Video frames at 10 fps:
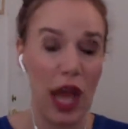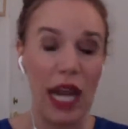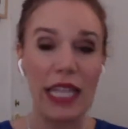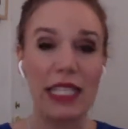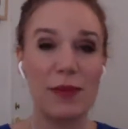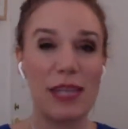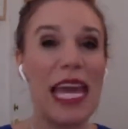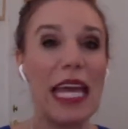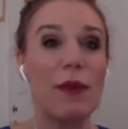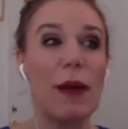And I ended up
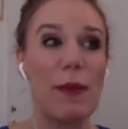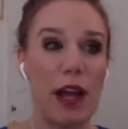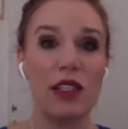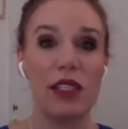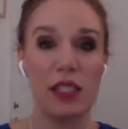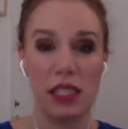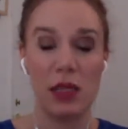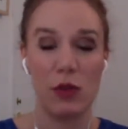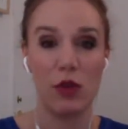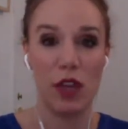taking my parents to see
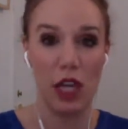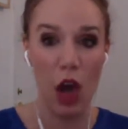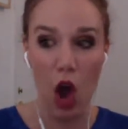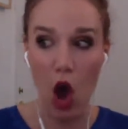the movie